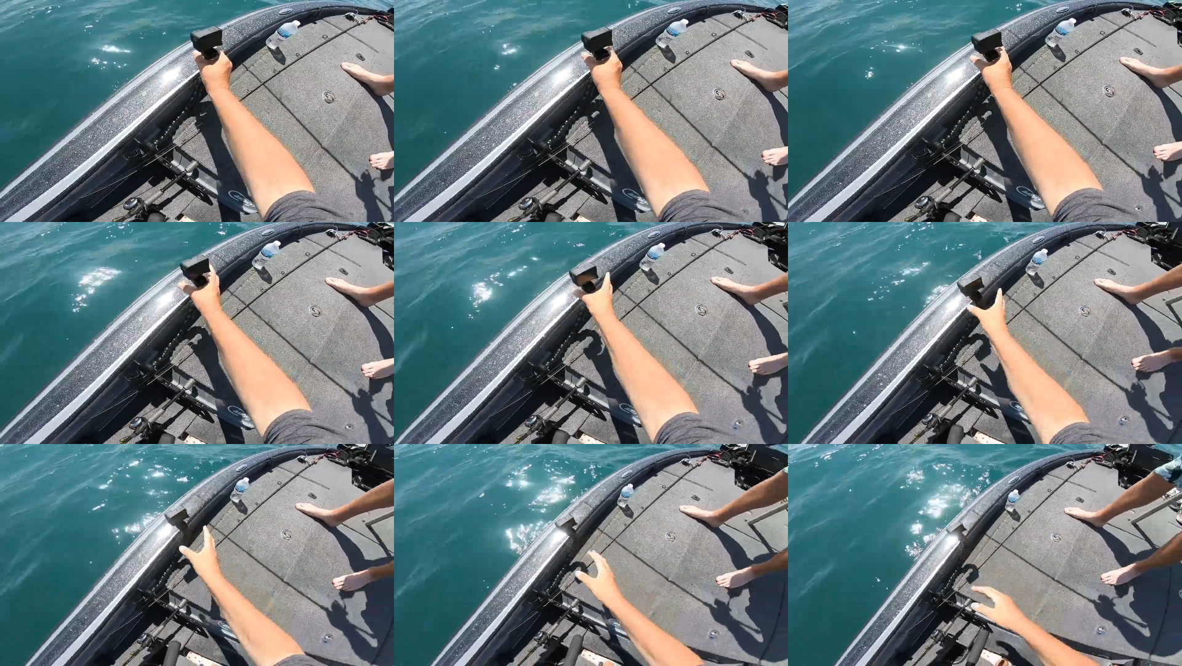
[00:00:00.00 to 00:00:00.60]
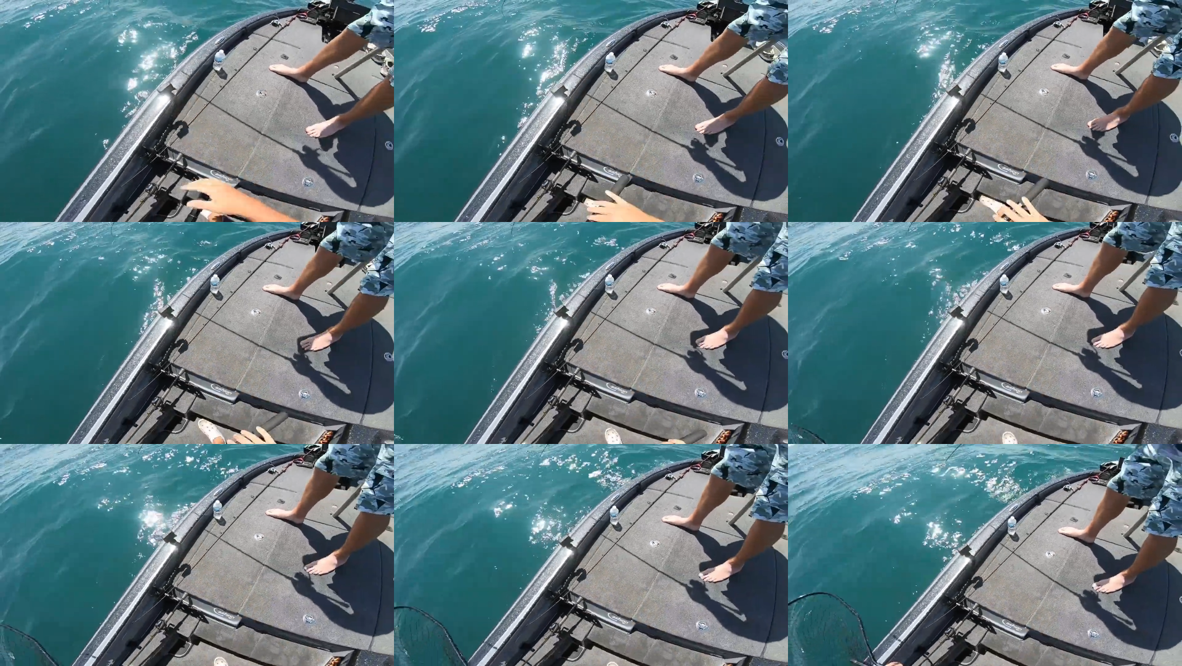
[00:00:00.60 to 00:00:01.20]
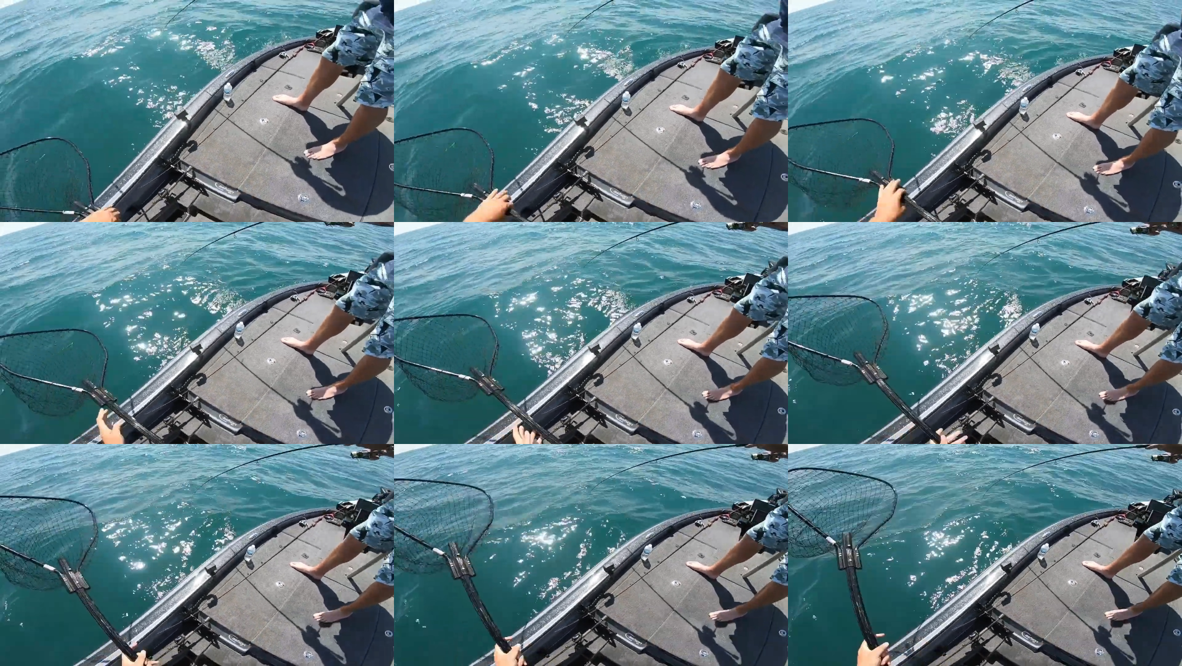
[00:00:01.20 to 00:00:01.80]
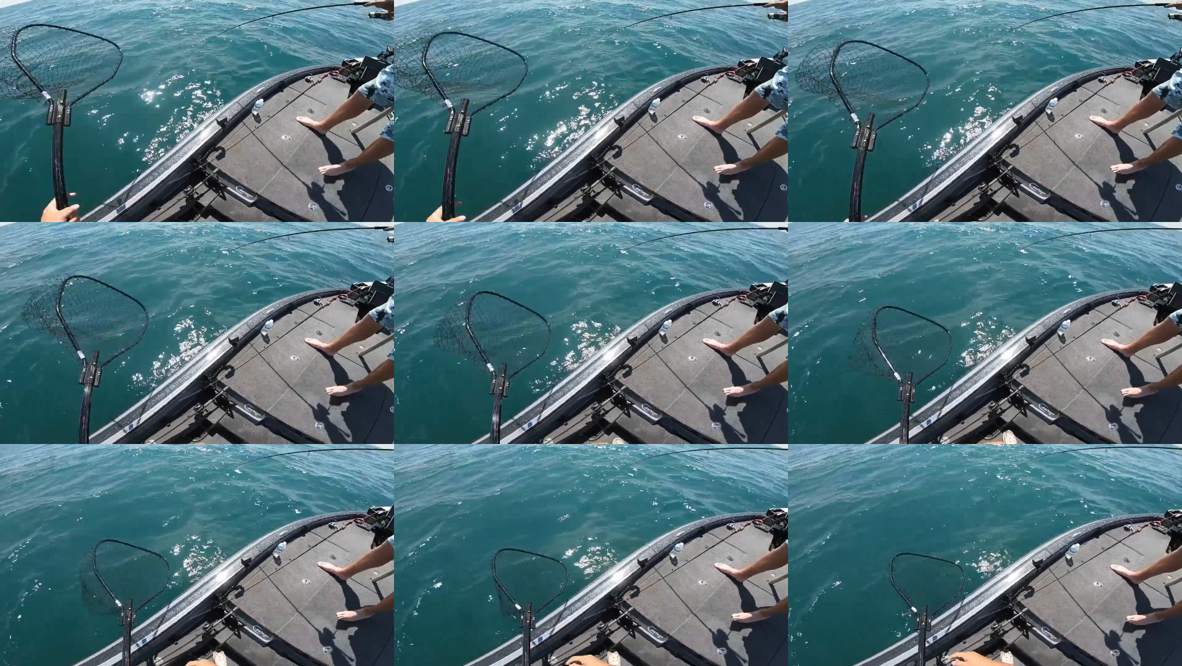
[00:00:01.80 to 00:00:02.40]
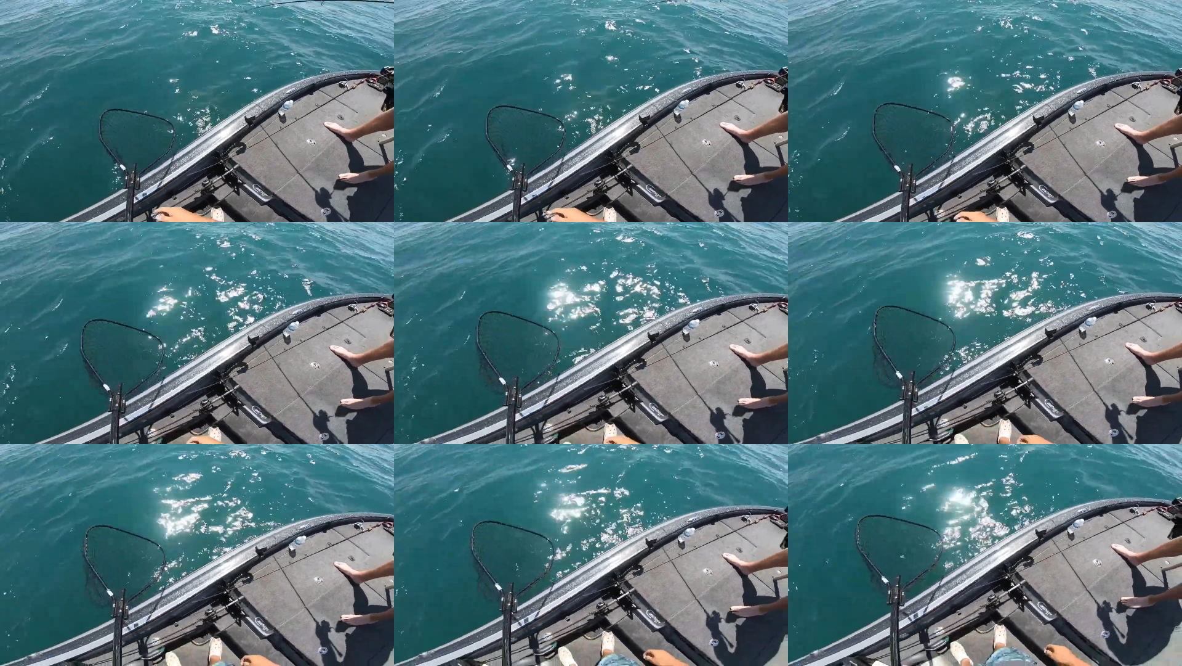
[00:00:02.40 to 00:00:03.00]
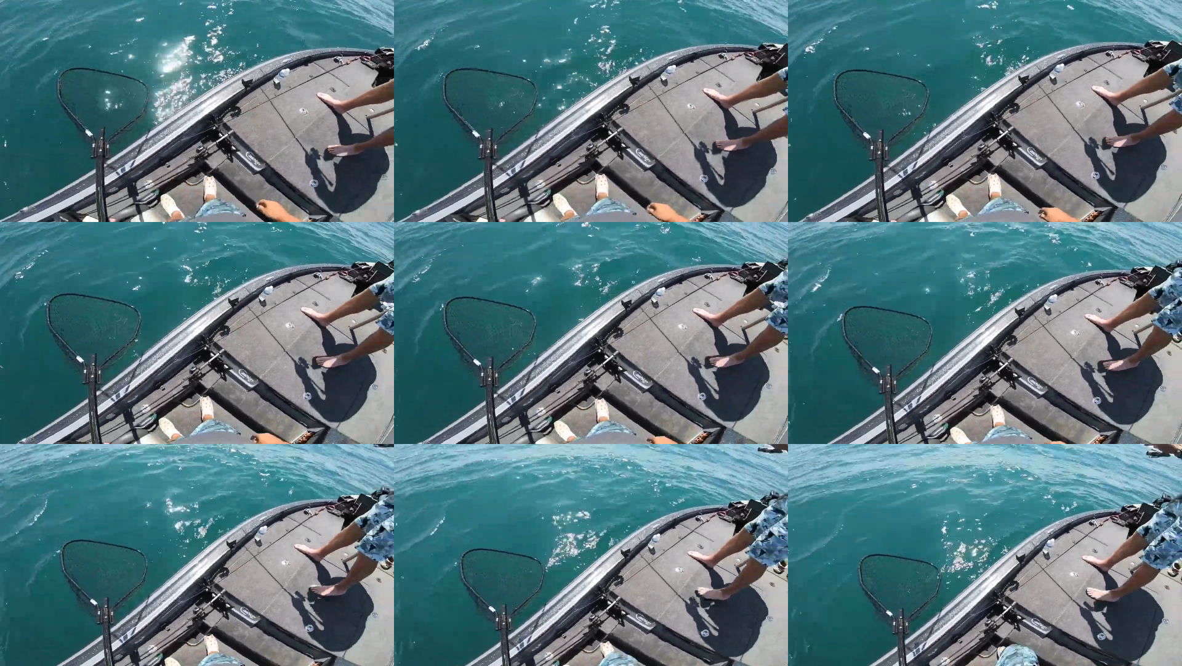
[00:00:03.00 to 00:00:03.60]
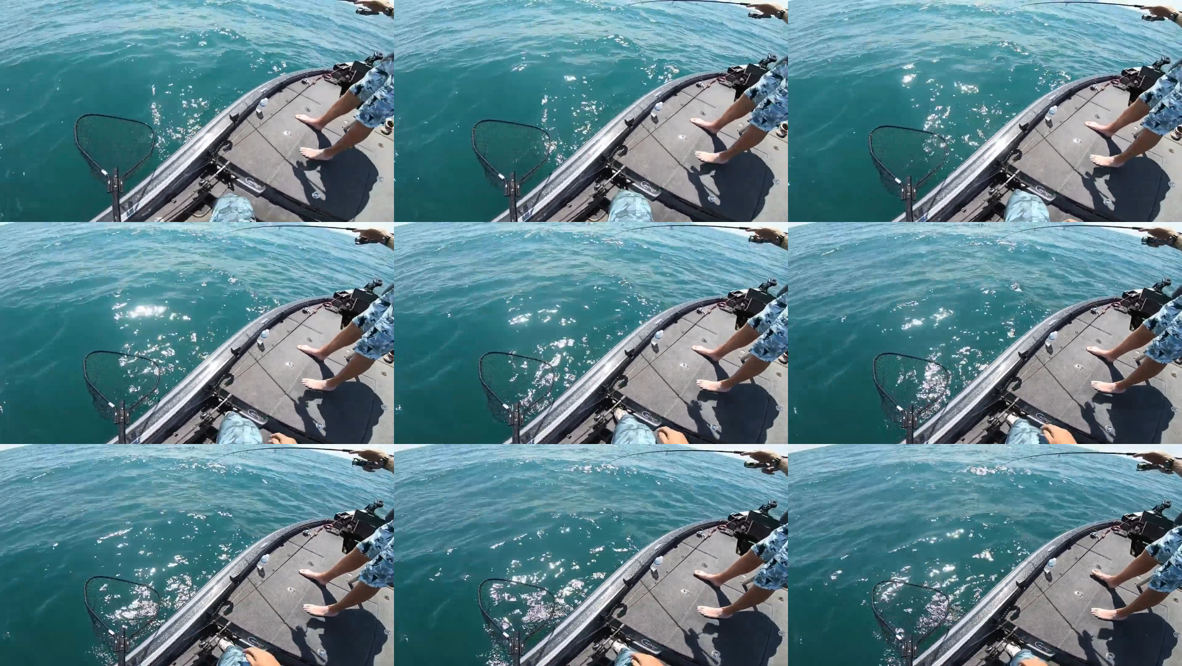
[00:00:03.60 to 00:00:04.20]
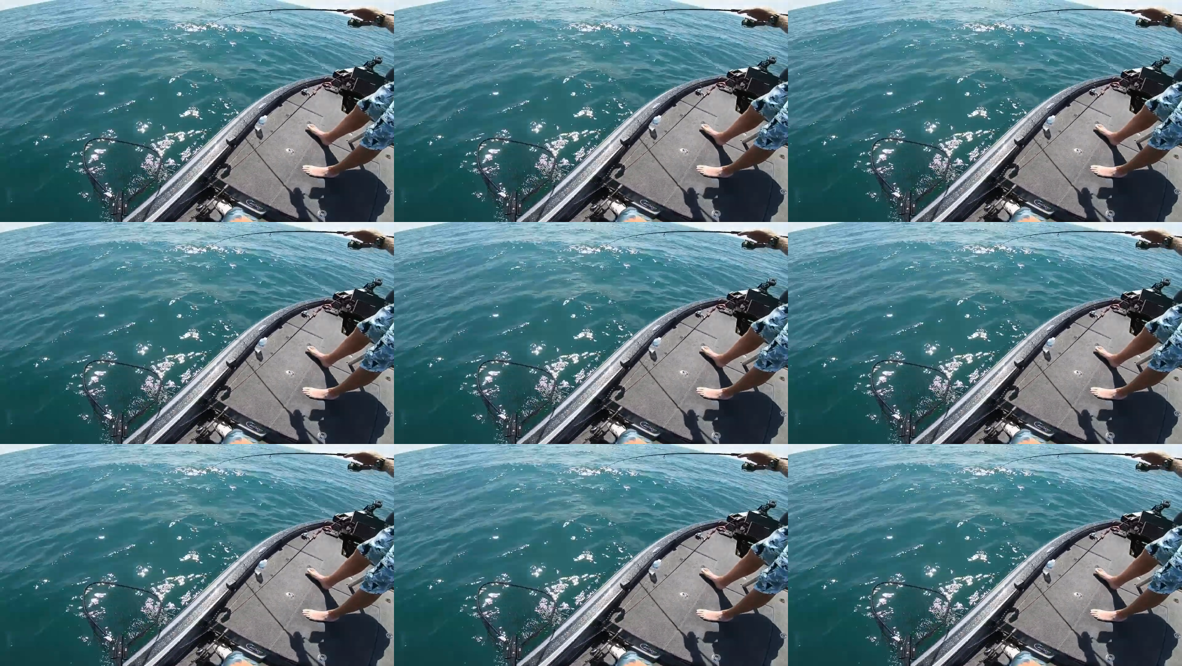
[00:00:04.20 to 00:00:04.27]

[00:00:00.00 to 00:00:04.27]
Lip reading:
Nobody's mouth can be seen.